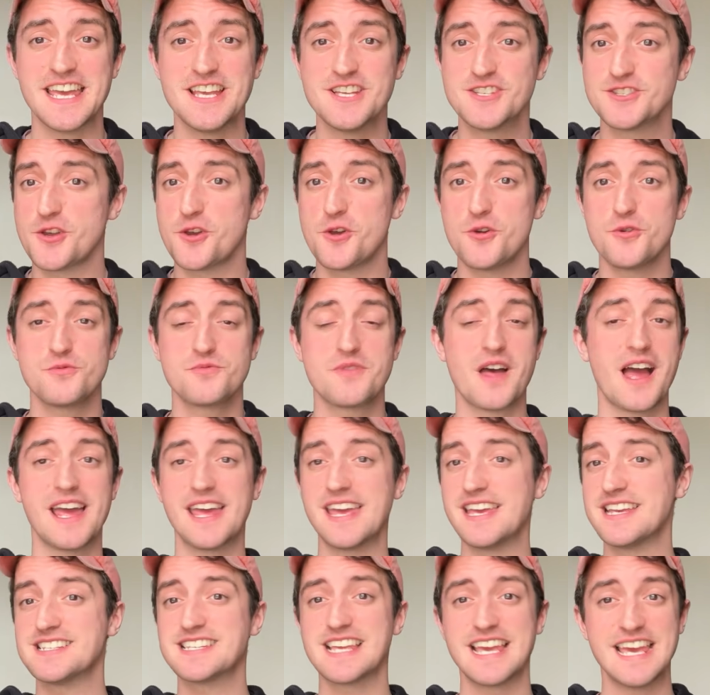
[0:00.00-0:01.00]
so that
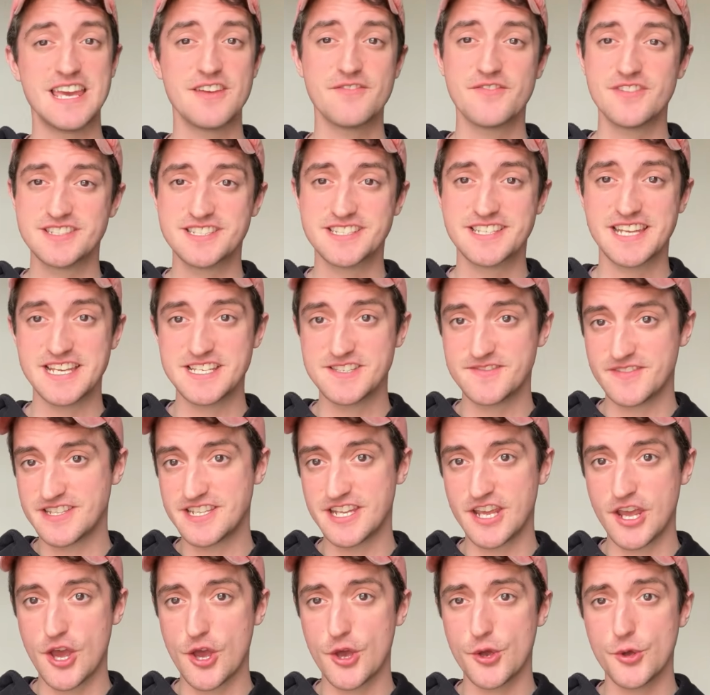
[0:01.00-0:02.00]
is it for today's
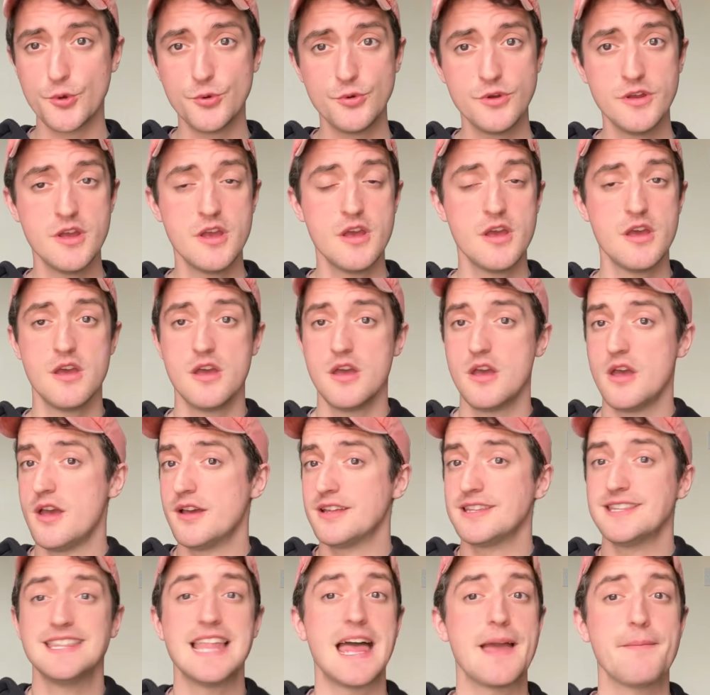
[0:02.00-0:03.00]
video.
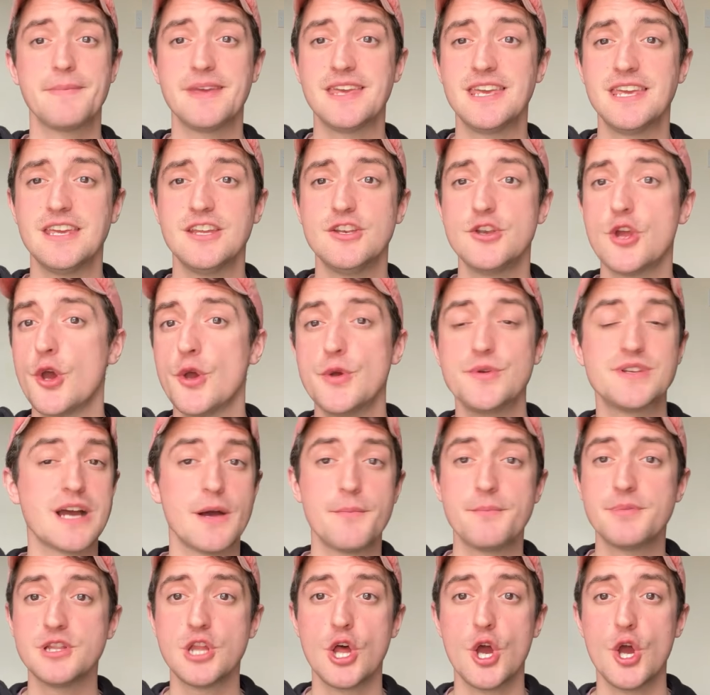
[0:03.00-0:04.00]
Let me know down
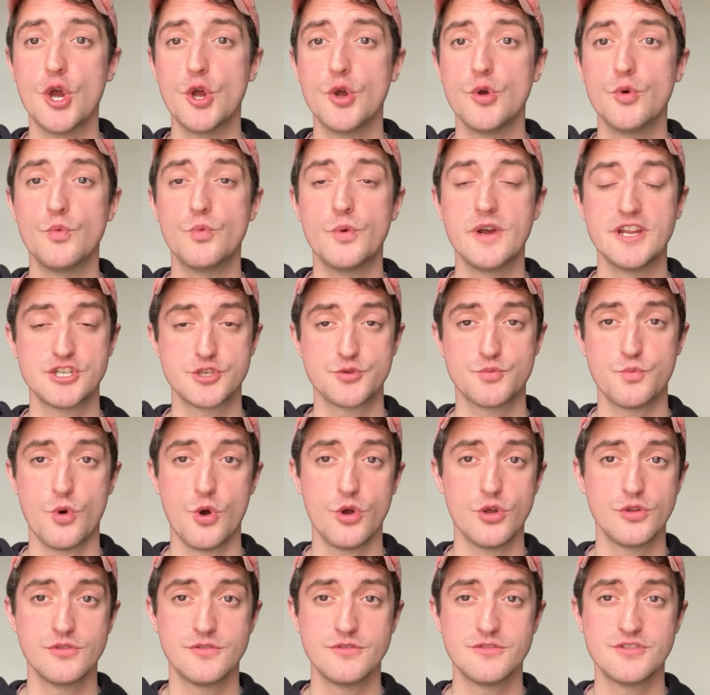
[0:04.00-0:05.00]
below which
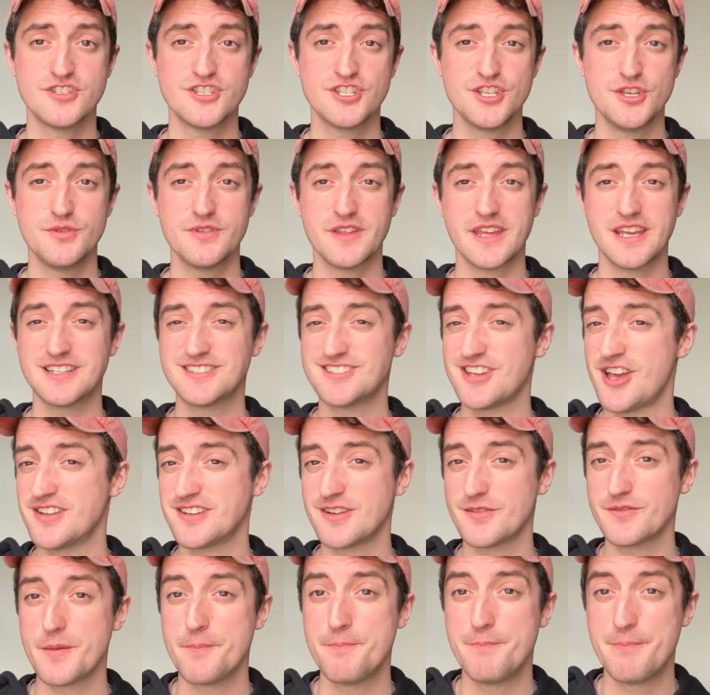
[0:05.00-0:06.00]
ones you think turned
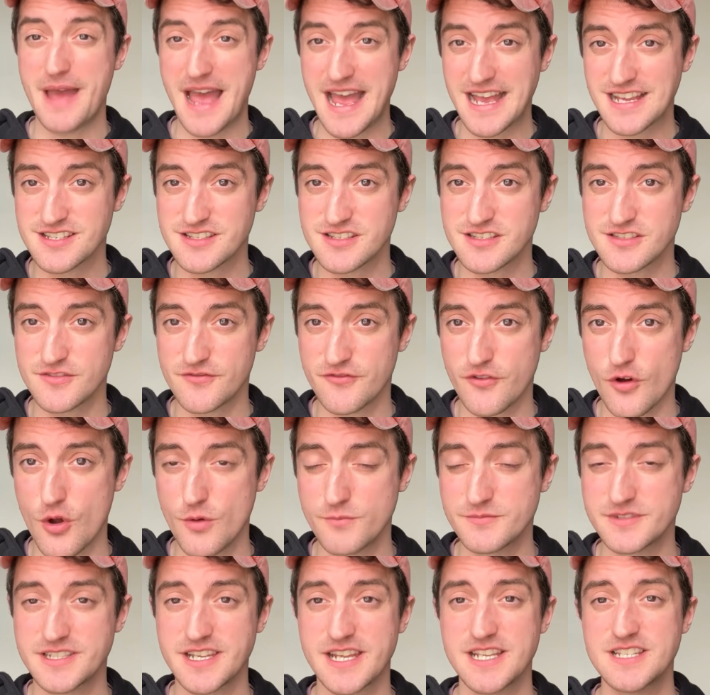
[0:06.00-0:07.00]
out the best from
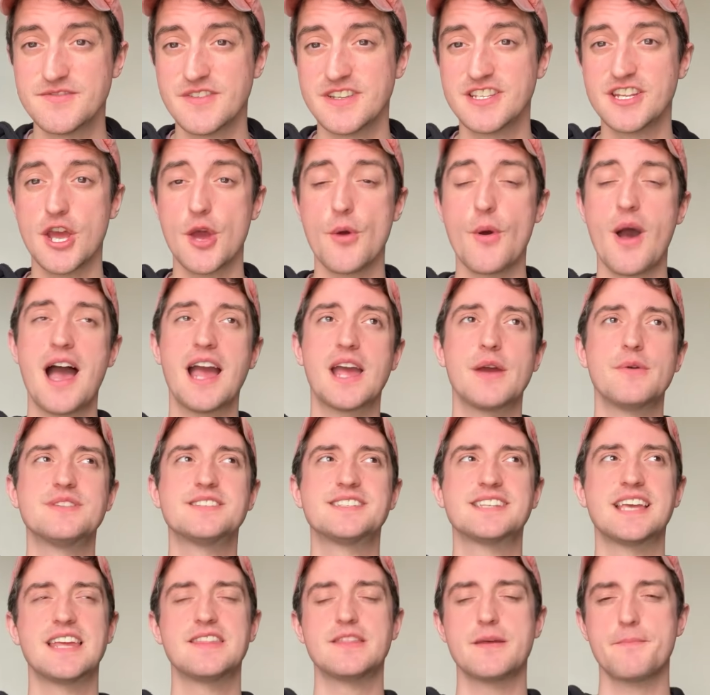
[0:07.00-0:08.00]
today's video. I would
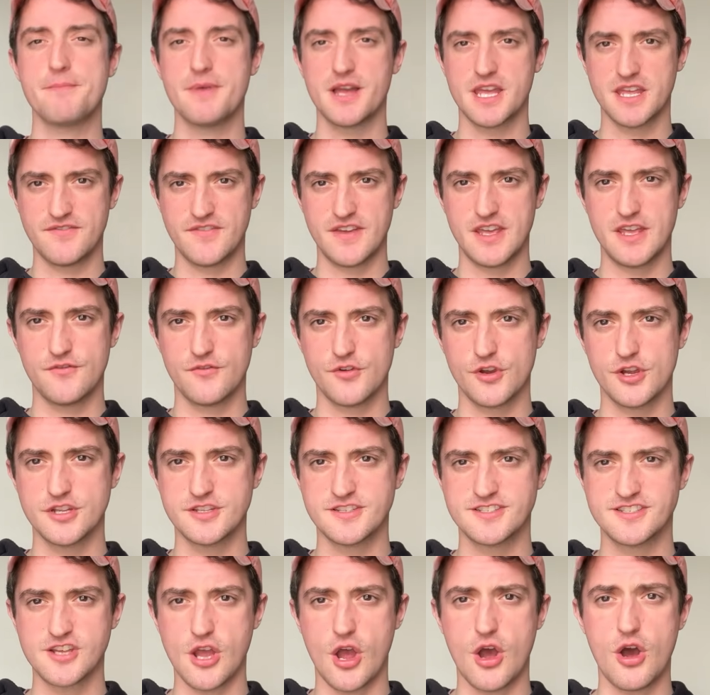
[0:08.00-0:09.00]
say that my
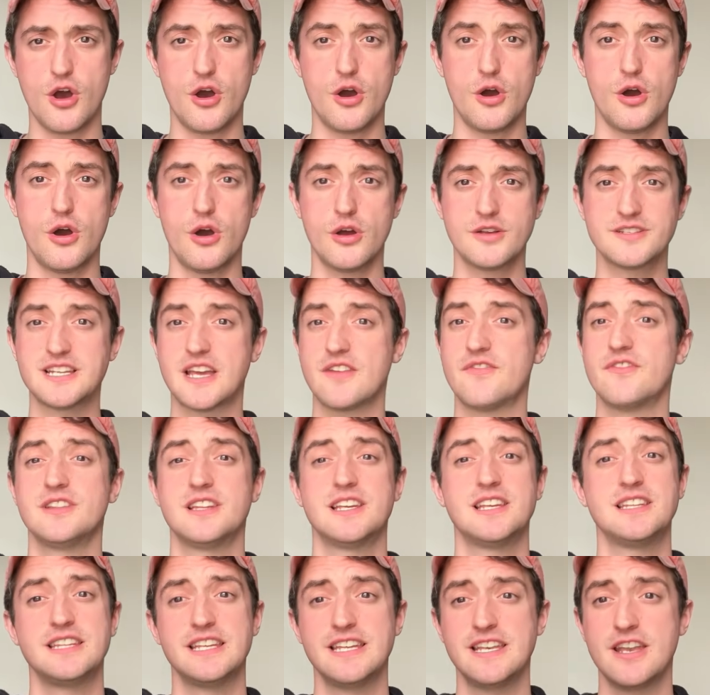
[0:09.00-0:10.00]
favourites are definitely
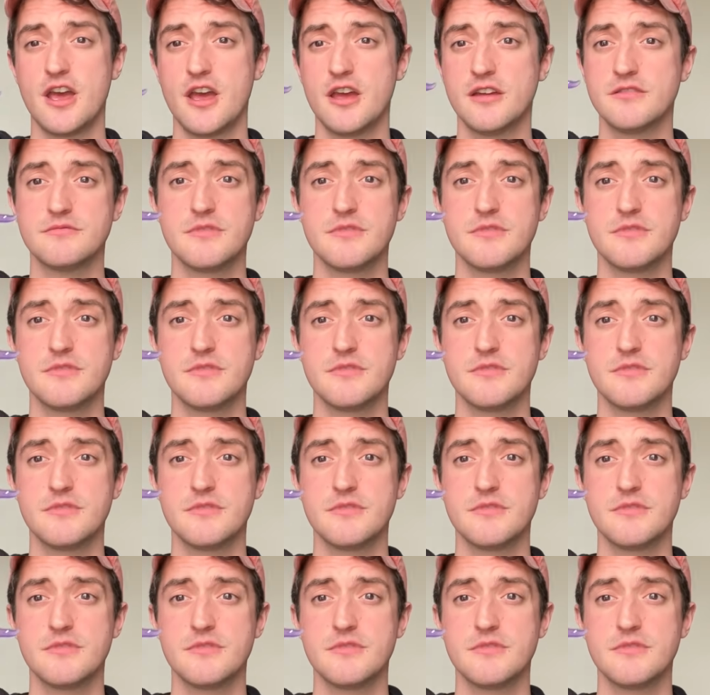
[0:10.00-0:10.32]
Lena